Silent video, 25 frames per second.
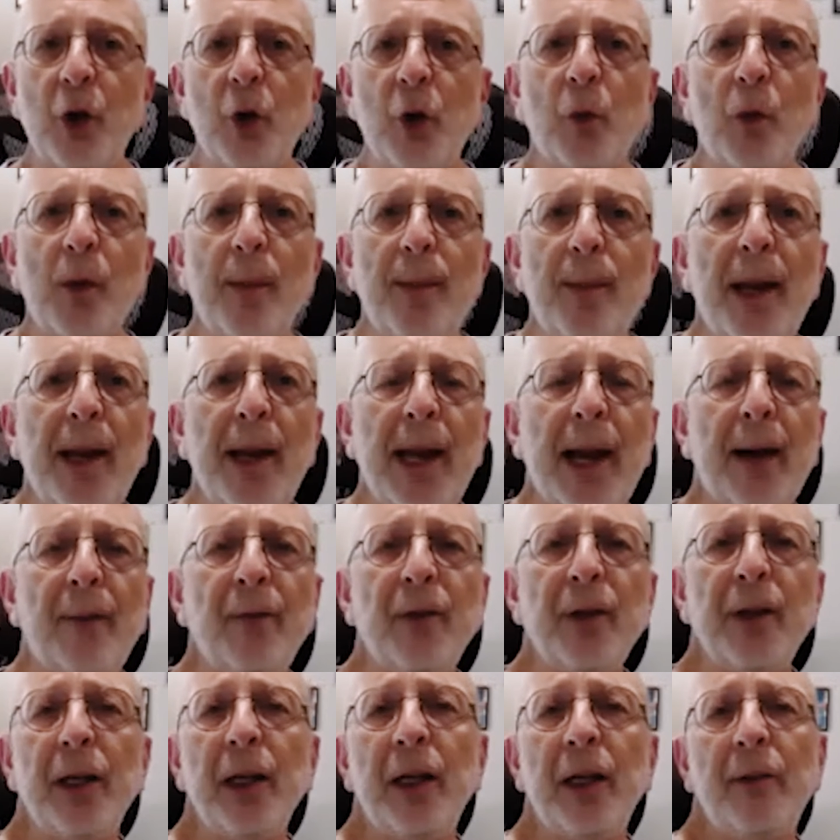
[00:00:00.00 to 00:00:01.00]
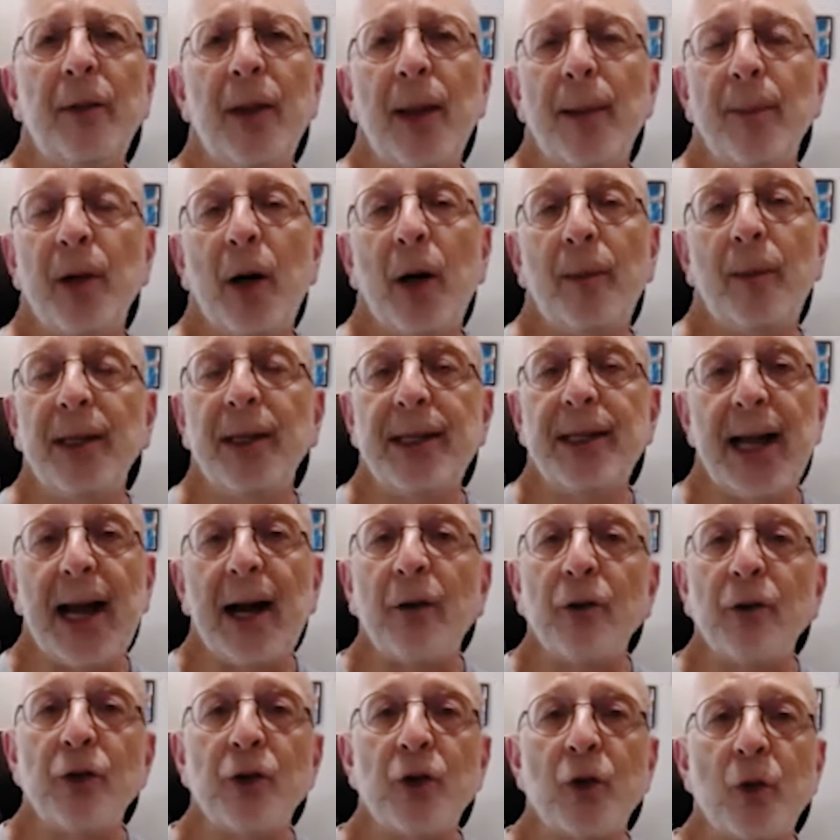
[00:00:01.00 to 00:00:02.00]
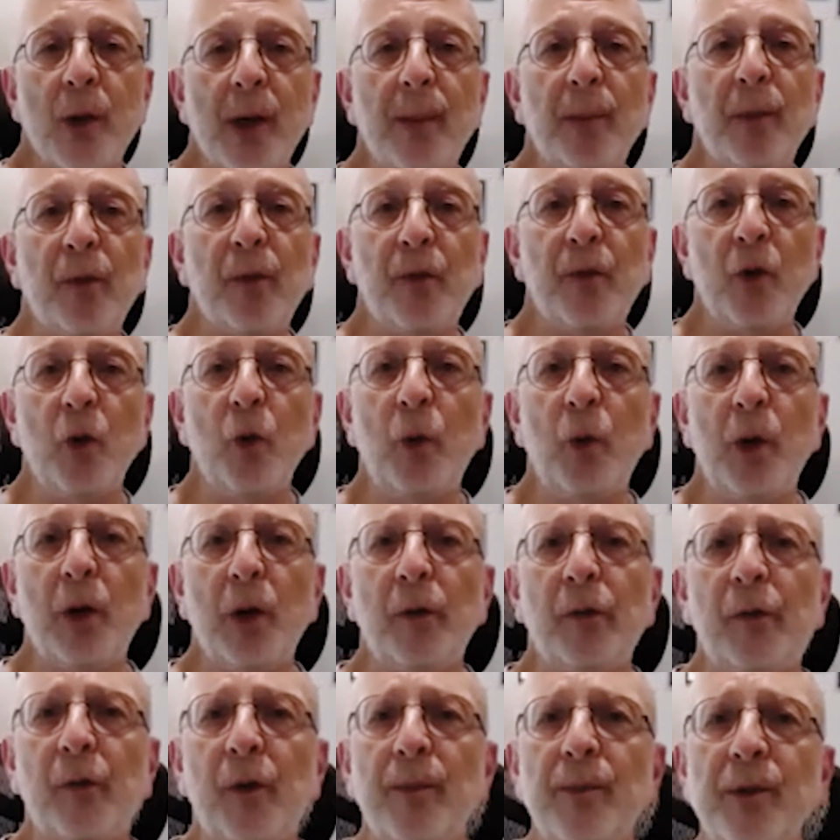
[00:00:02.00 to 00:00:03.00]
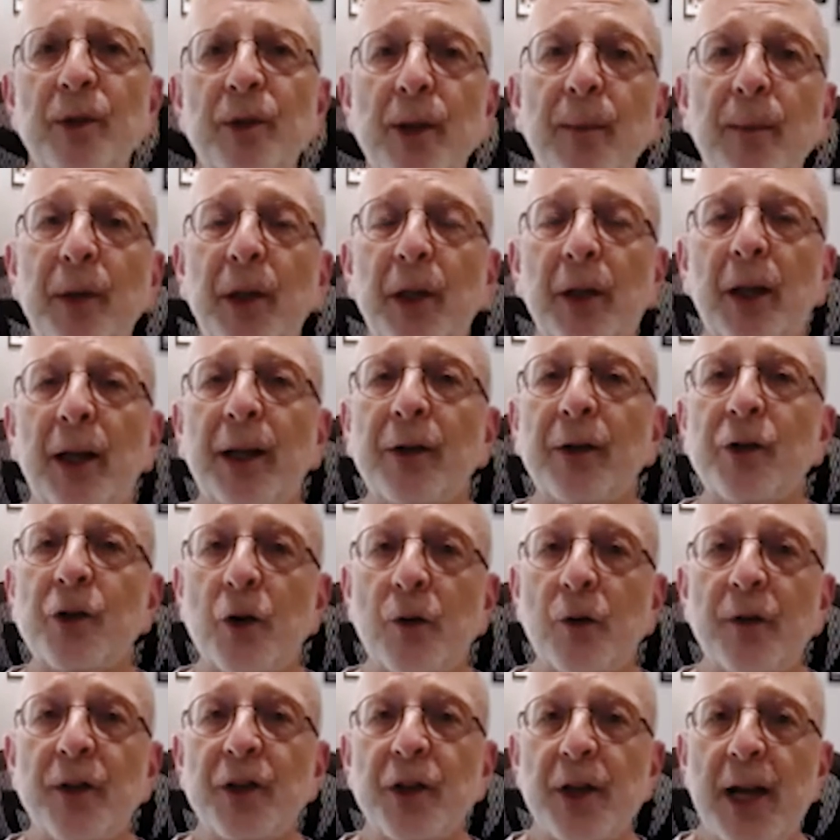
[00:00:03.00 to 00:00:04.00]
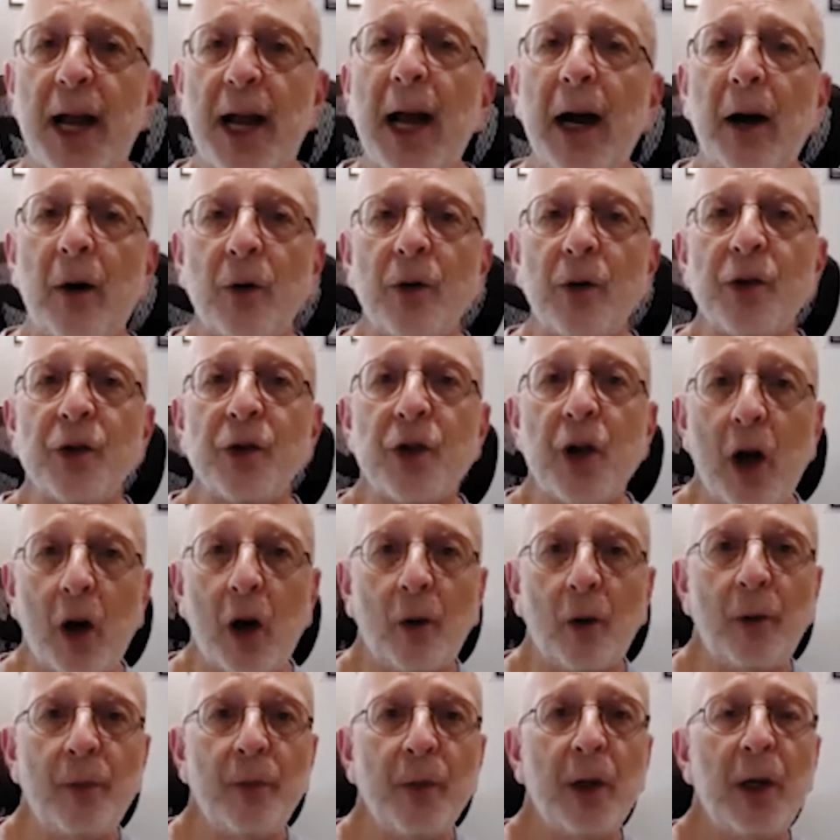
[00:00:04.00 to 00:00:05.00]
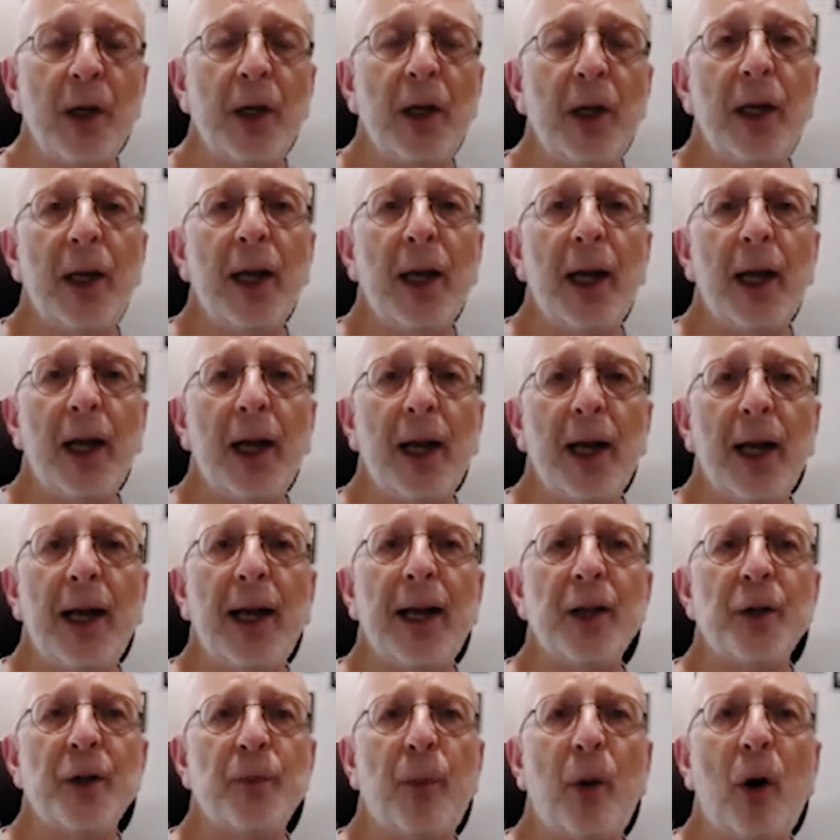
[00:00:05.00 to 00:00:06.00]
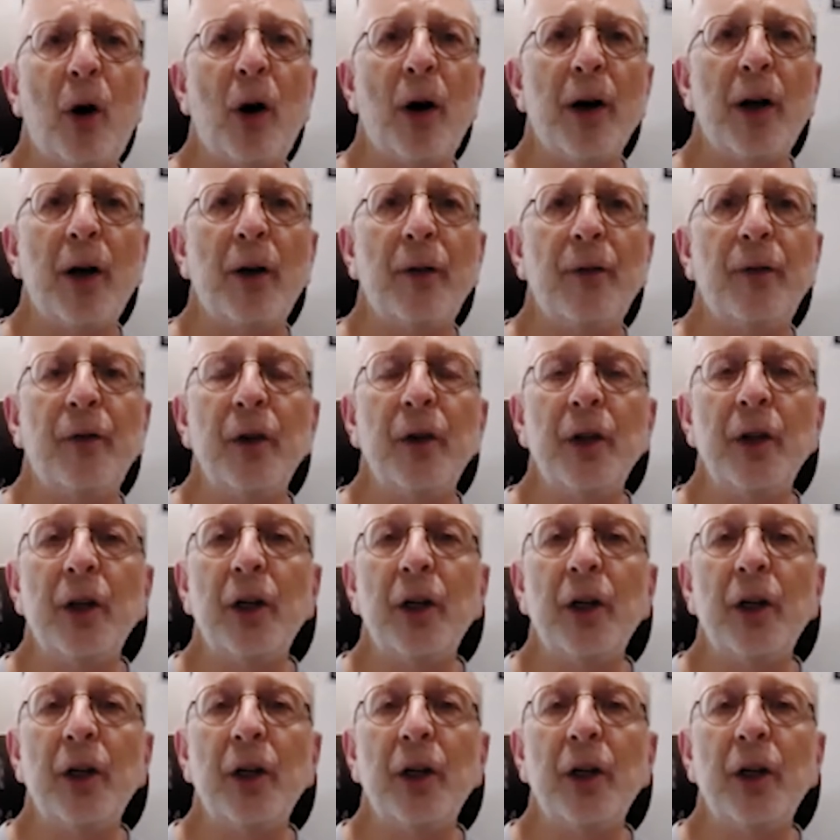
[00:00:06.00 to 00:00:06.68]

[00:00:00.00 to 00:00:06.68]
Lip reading: We may have them coming downstream, if you will, from something like ServiceNow or Snow as part of